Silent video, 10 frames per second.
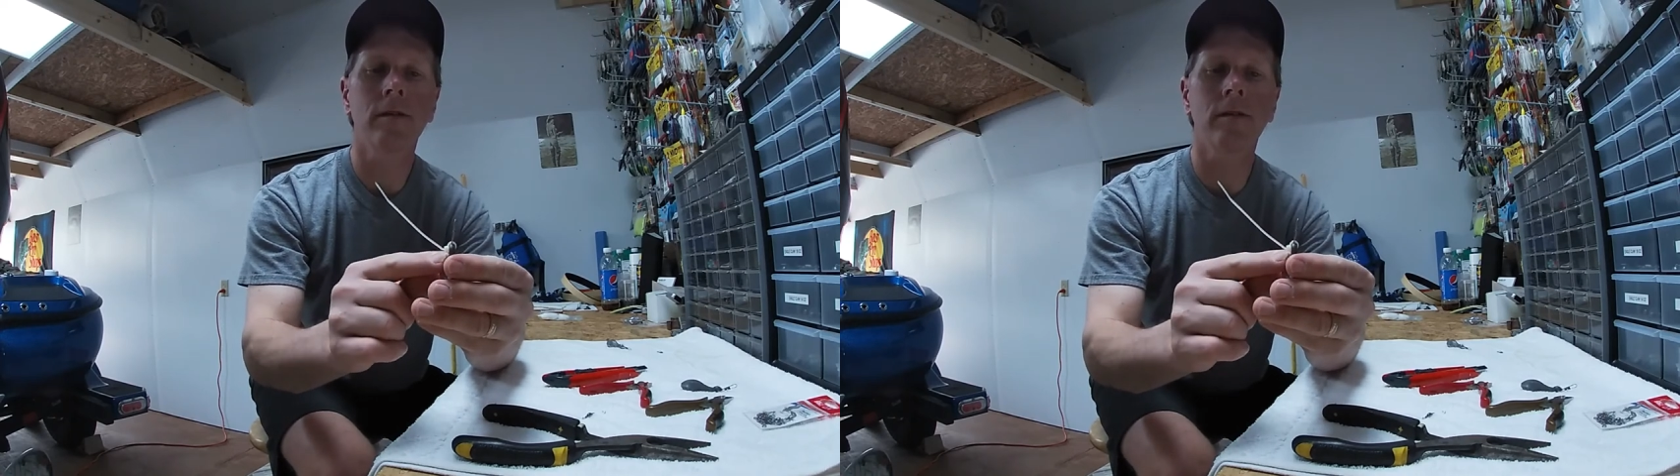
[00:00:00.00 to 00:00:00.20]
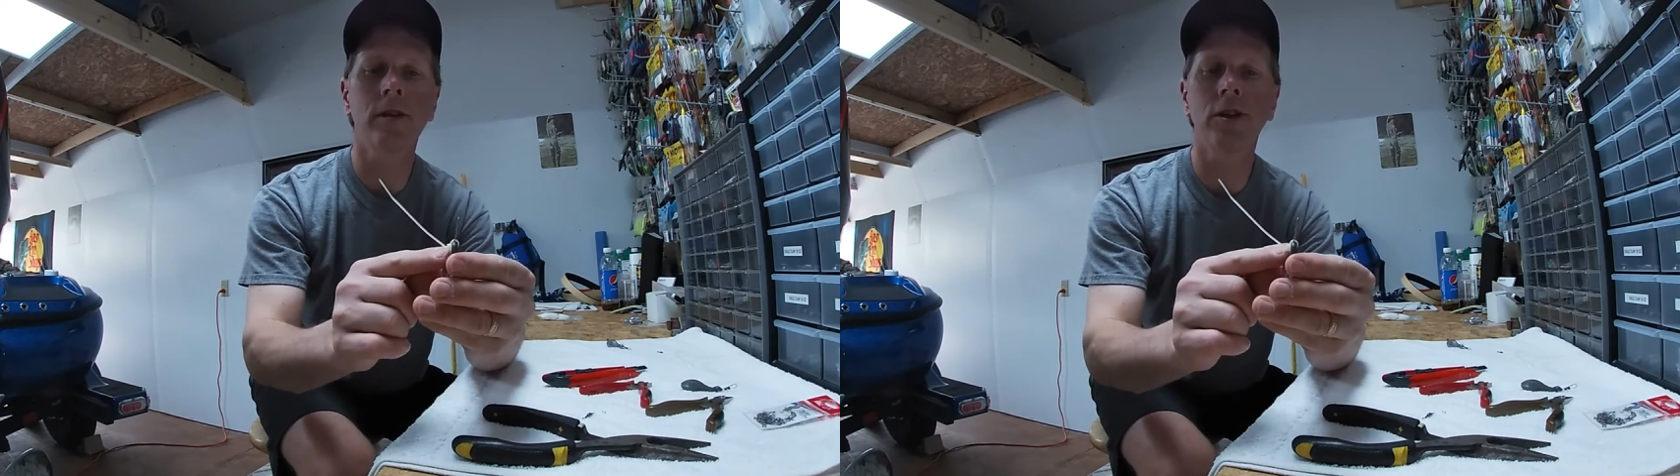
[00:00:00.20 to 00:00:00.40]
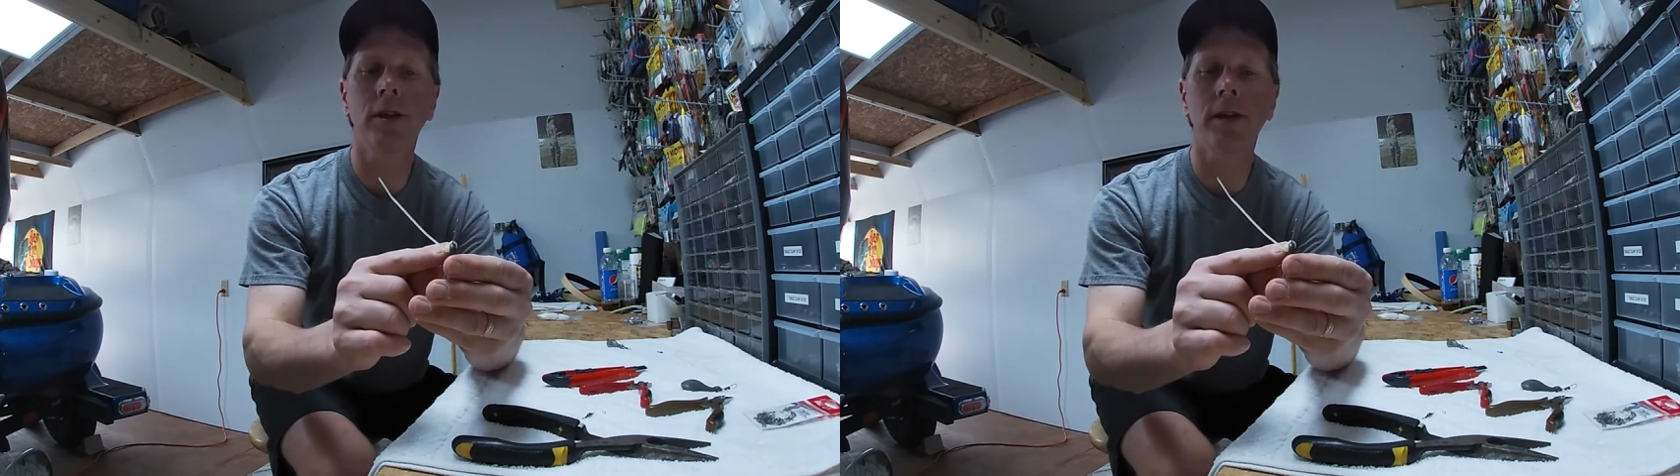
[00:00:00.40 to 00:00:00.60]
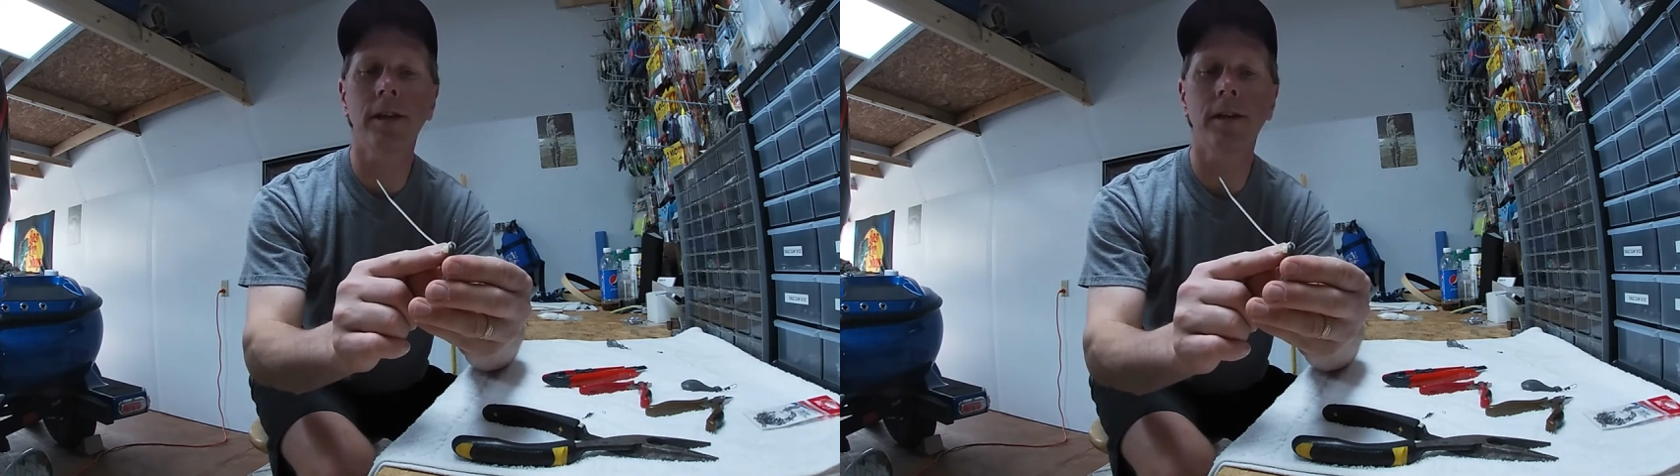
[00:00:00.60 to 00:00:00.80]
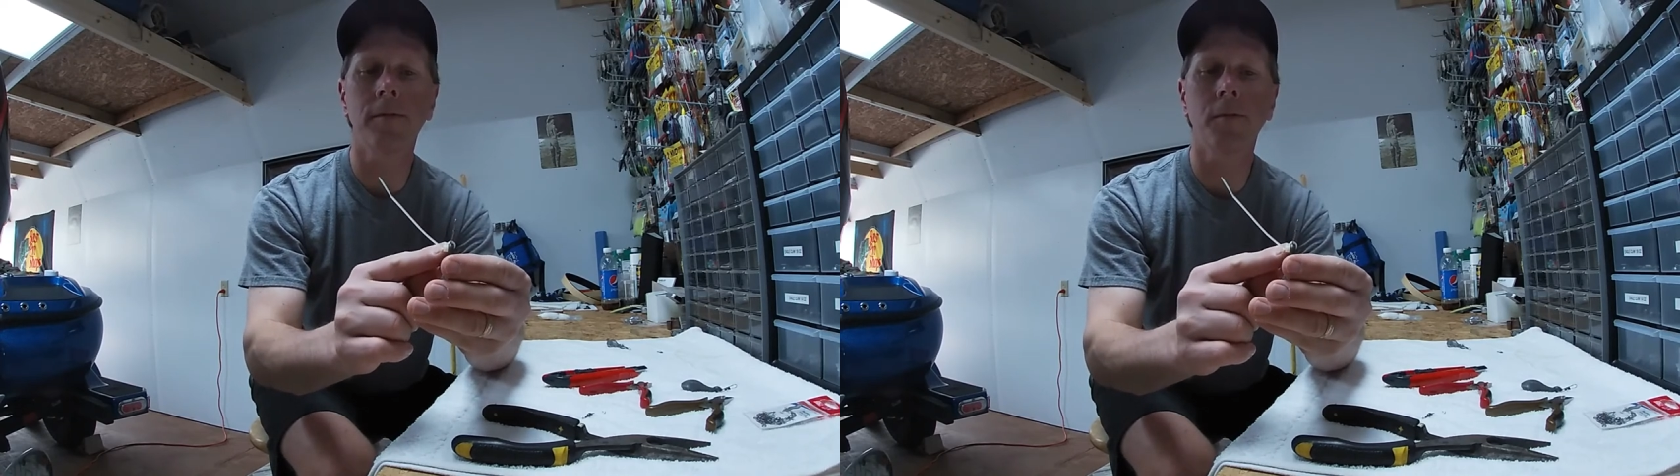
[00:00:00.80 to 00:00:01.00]

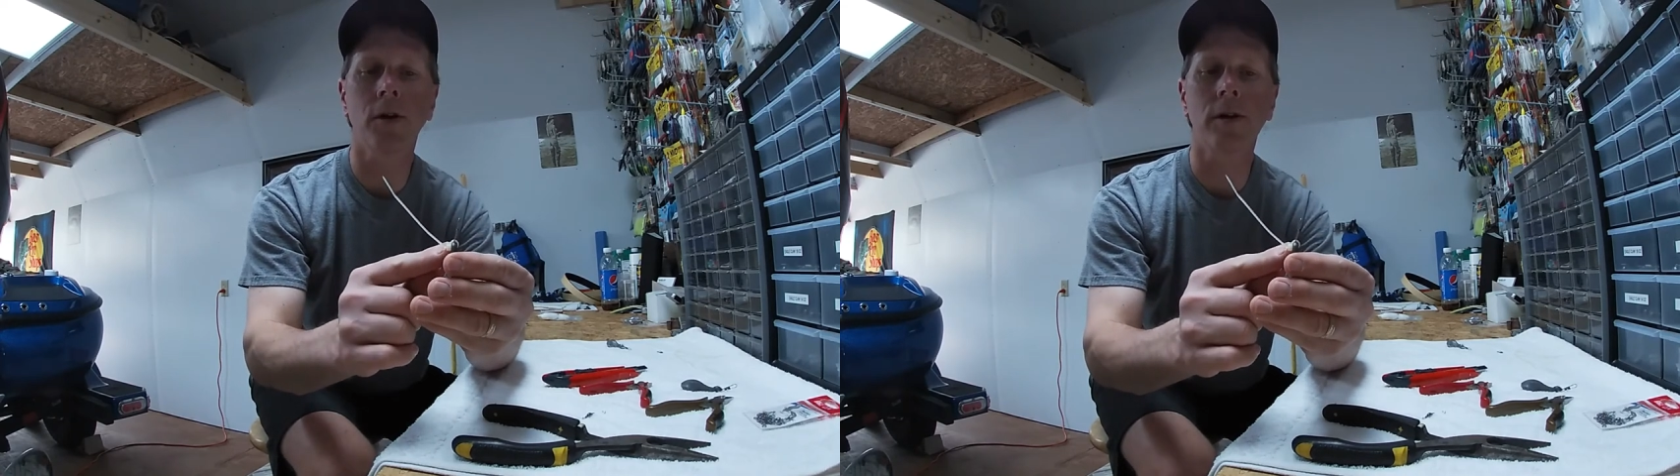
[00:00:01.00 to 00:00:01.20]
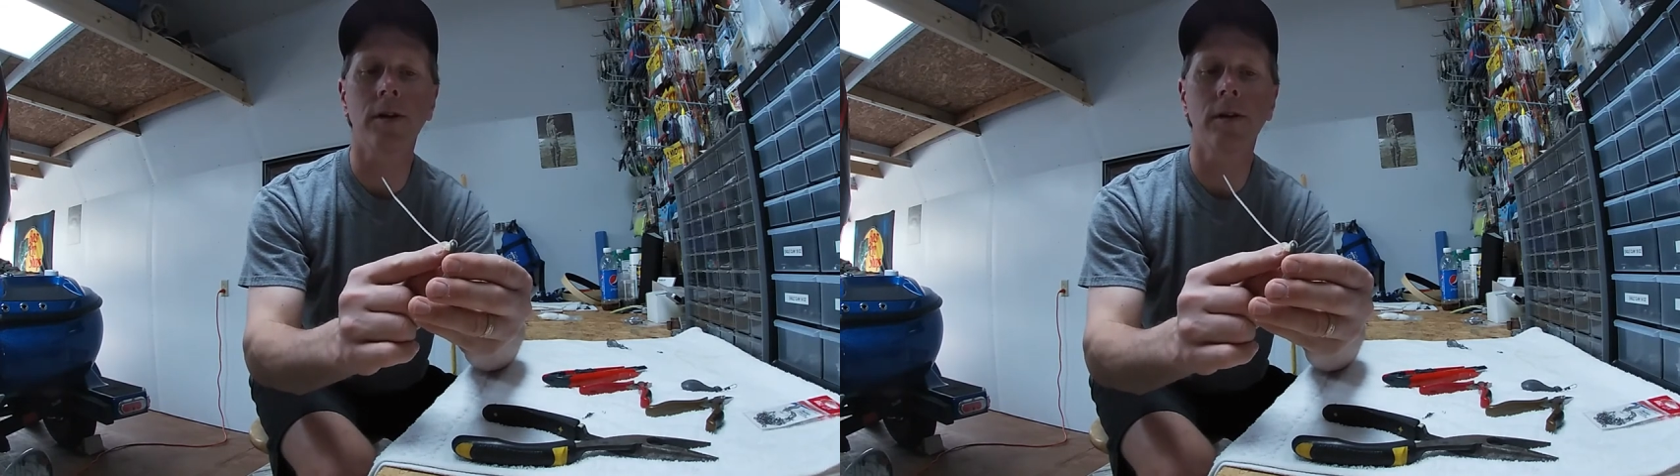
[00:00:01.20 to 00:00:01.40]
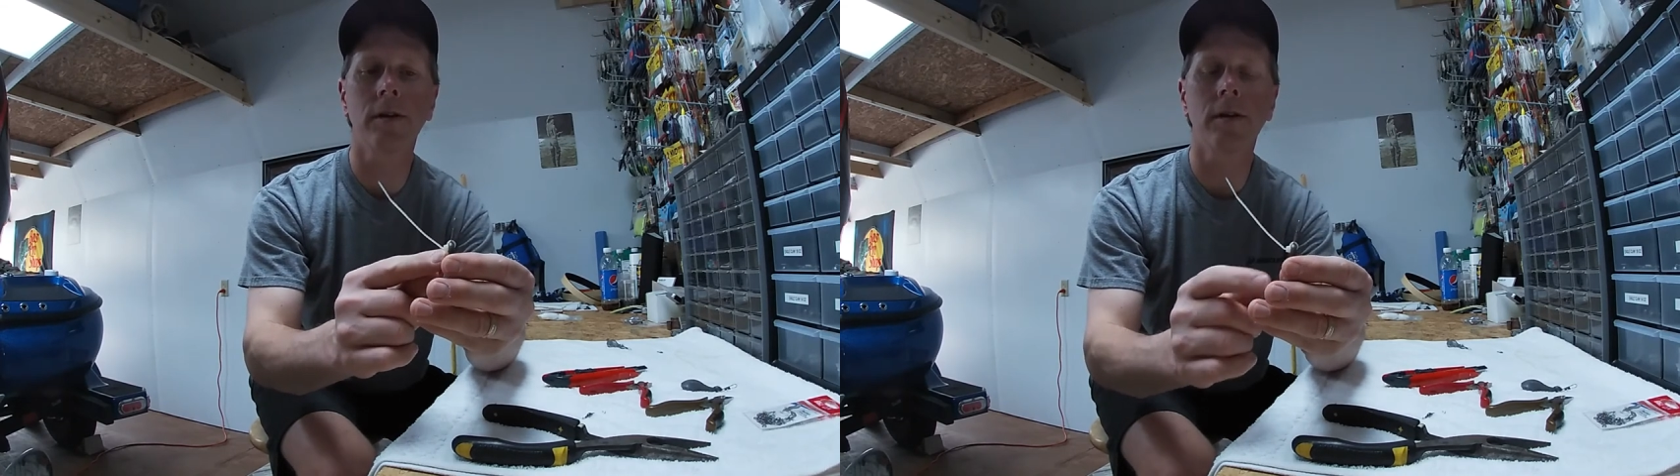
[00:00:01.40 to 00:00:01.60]
cinching part